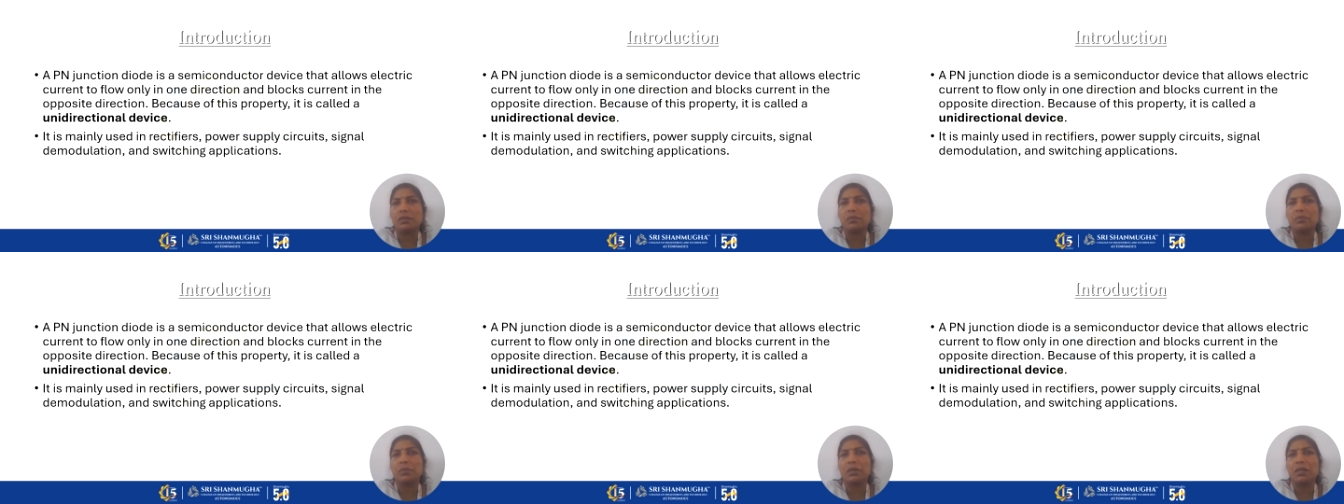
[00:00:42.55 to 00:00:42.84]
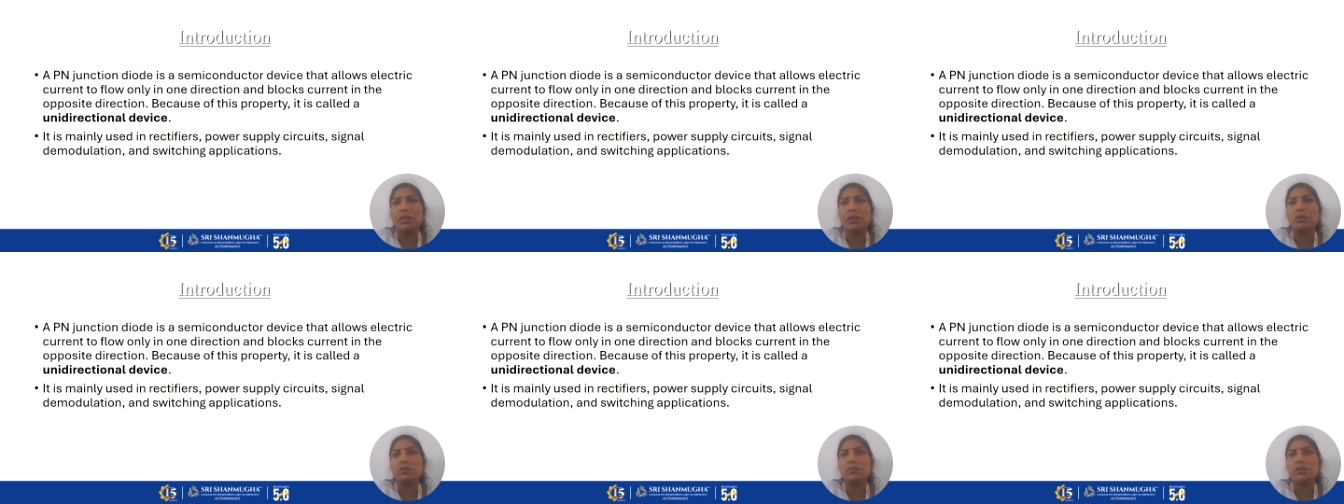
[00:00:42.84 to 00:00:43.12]

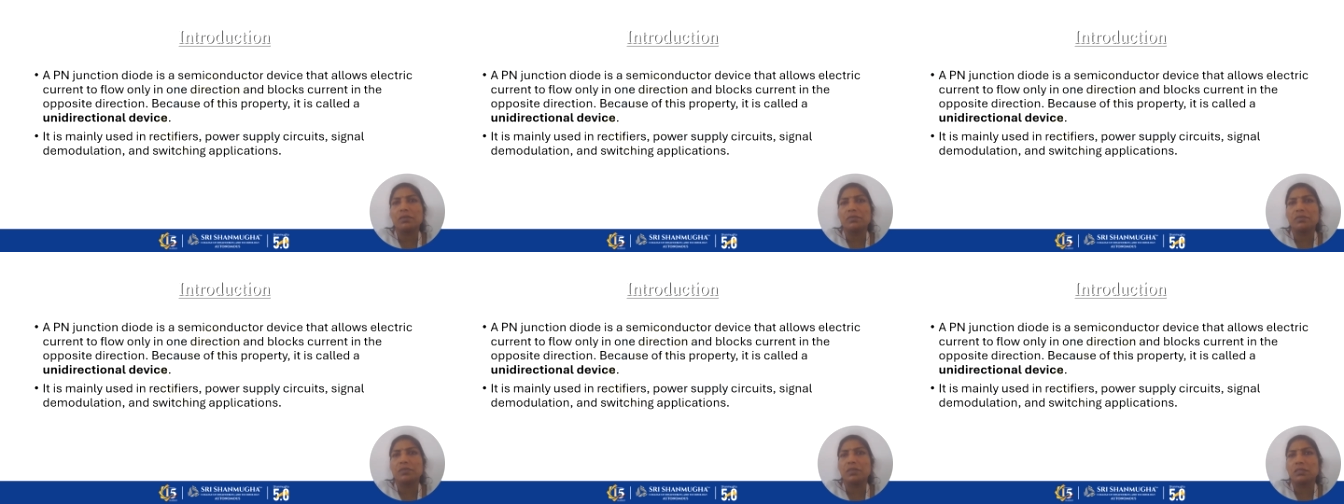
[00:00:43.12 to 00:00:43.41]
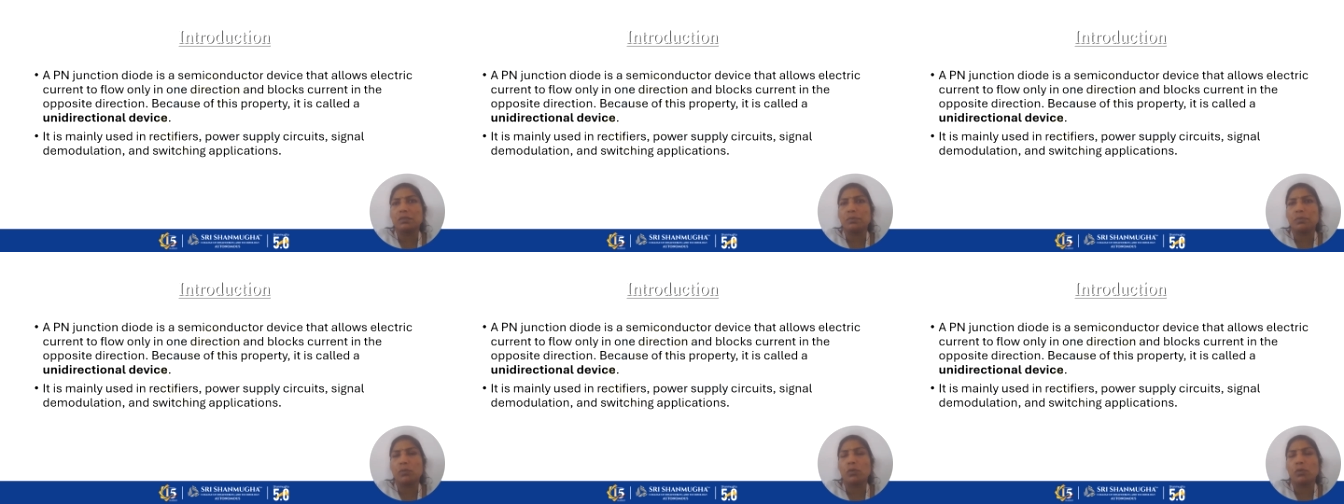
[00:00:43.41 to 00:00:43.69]
Because of this
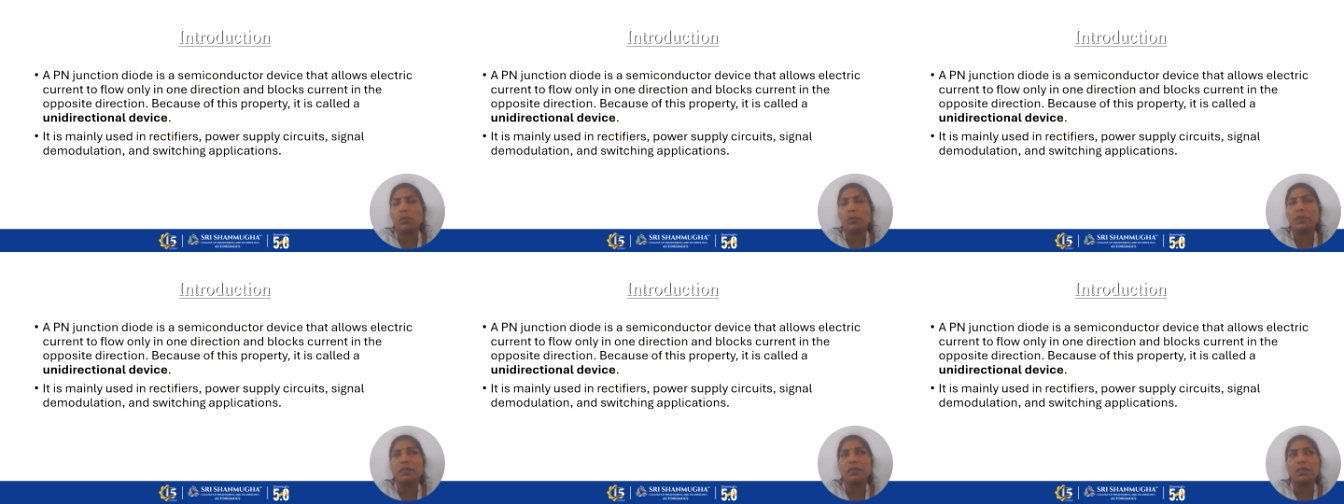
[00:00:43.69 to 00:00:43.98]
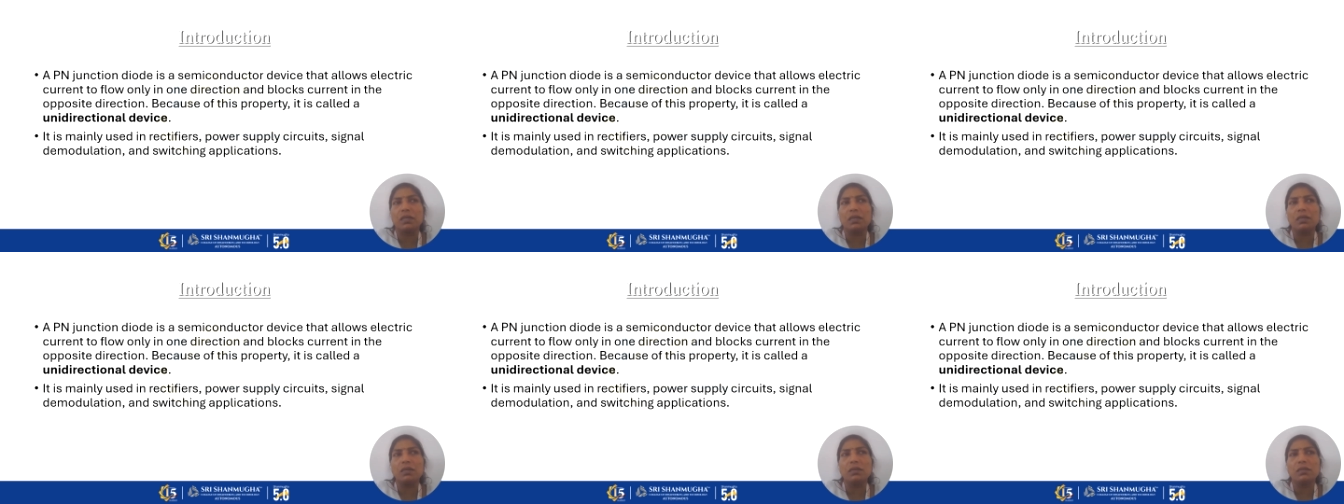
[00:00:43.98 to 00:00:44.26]

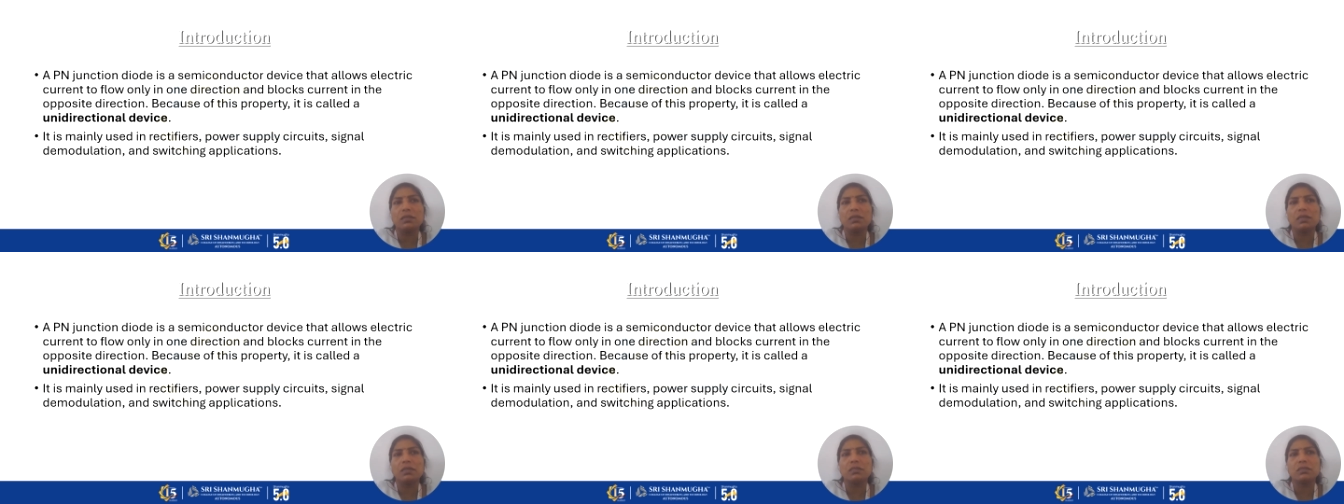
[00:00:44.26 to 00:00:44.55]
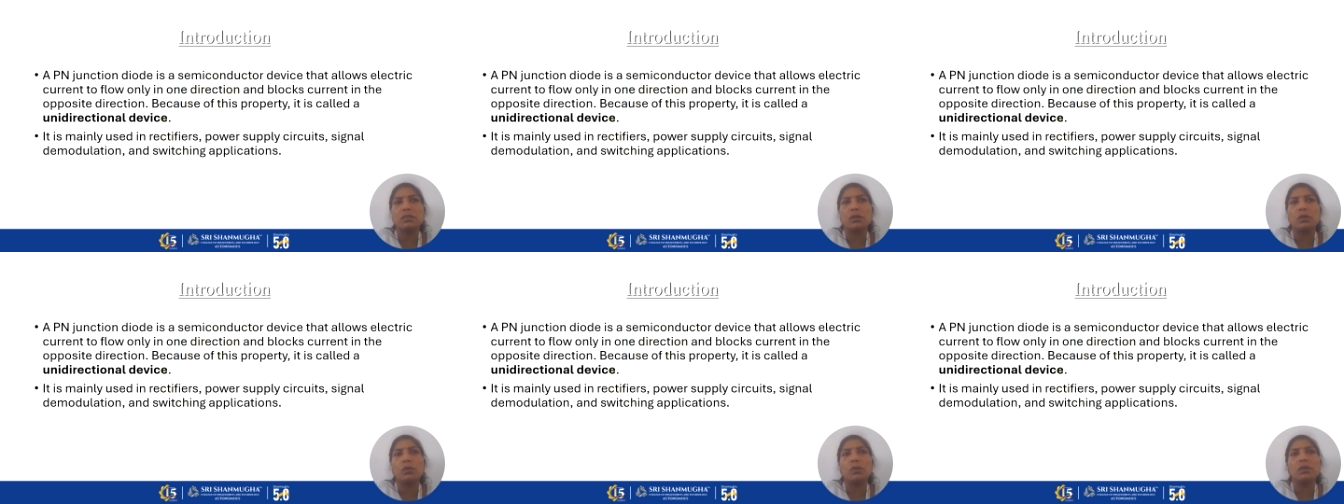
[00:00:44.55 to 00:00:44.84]
property, it is
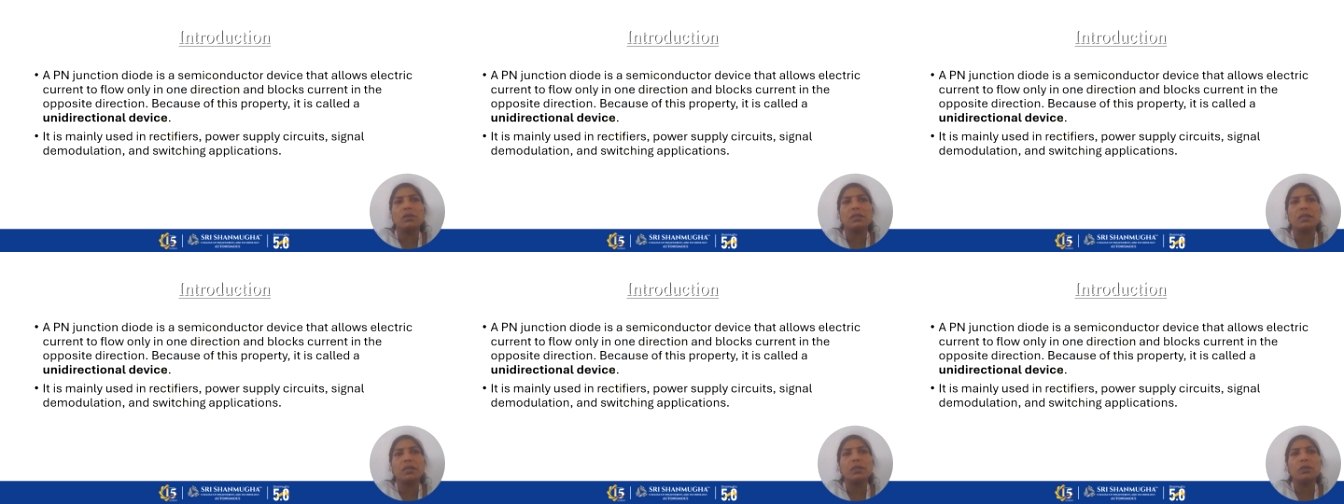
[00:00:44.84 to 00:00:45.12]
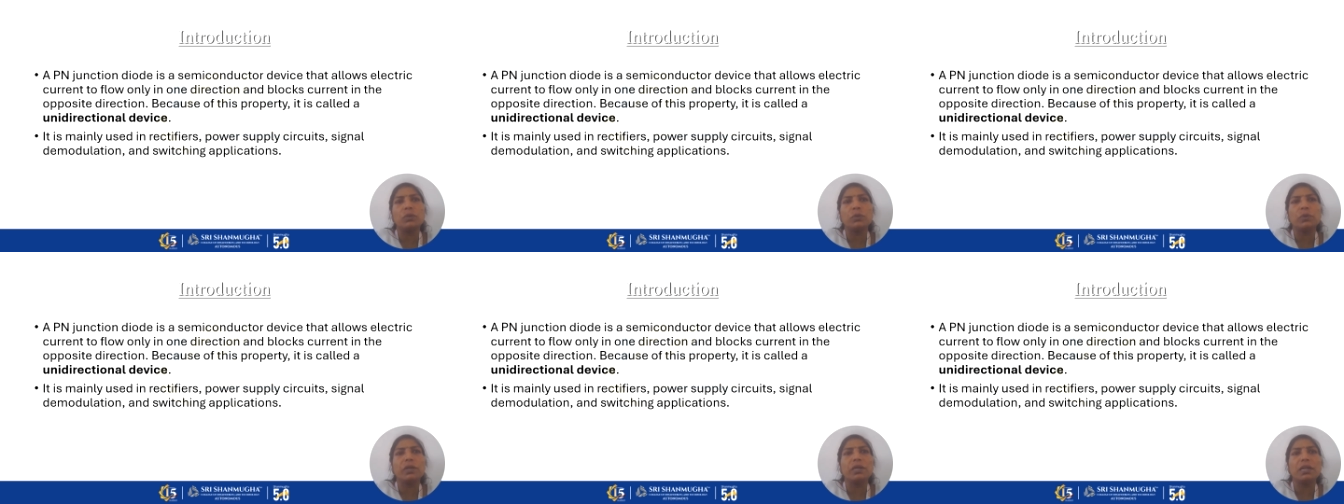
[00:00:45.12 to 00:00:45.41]
called a
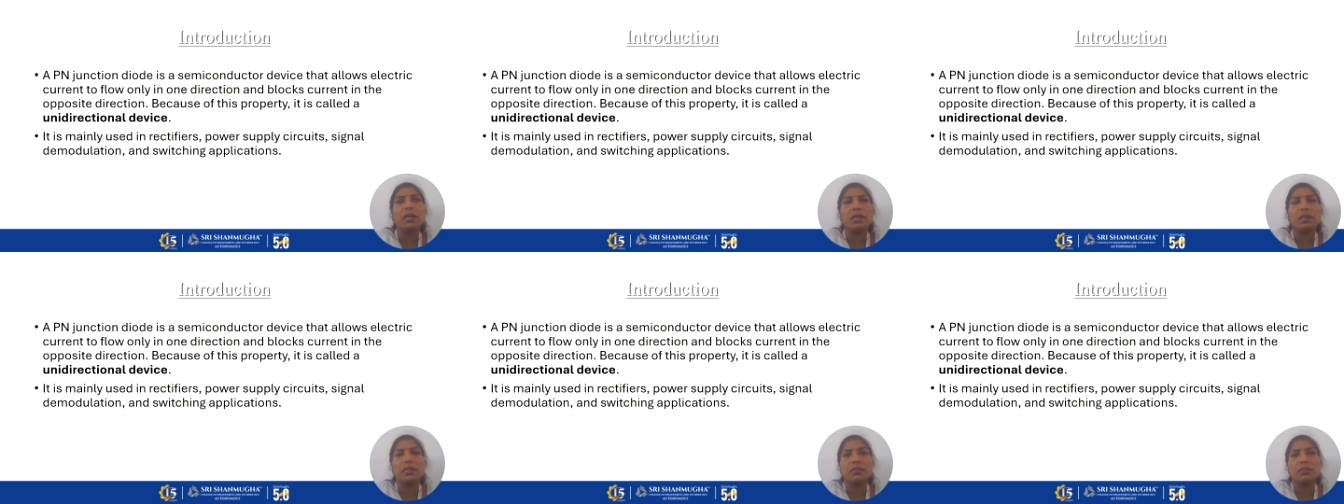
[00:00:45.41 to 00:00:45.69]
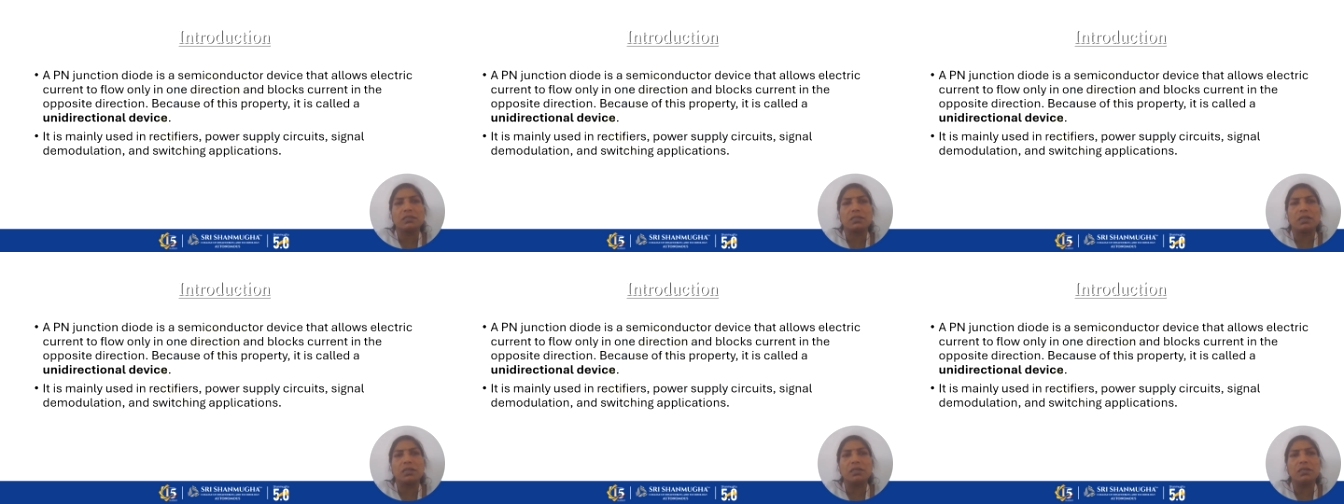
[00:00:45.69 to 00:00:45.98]

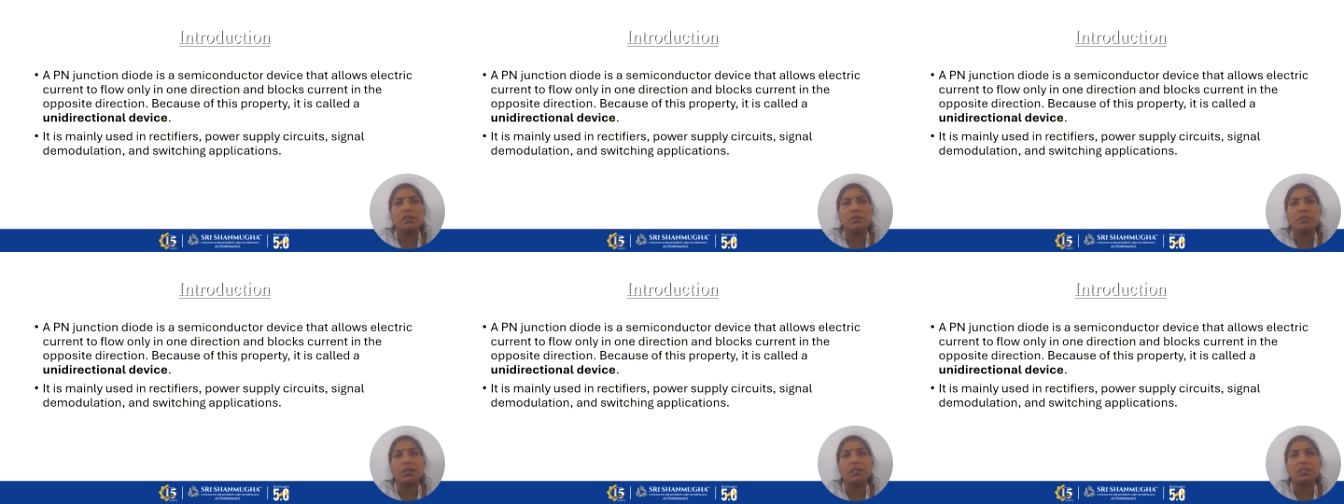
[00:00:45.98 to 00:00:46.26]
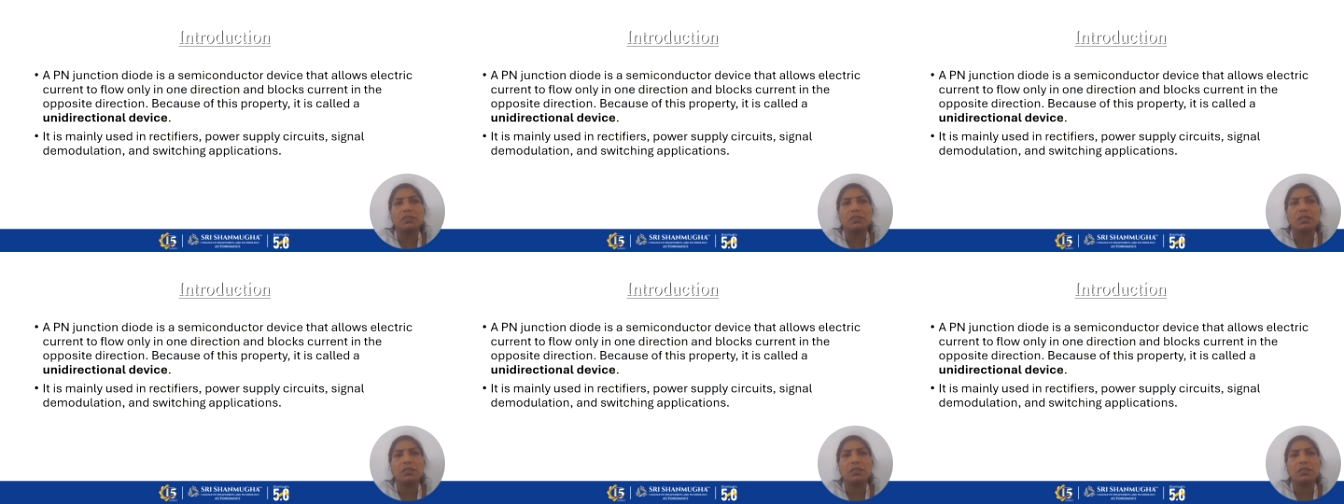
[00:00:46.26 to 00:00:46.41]
unidirectional device.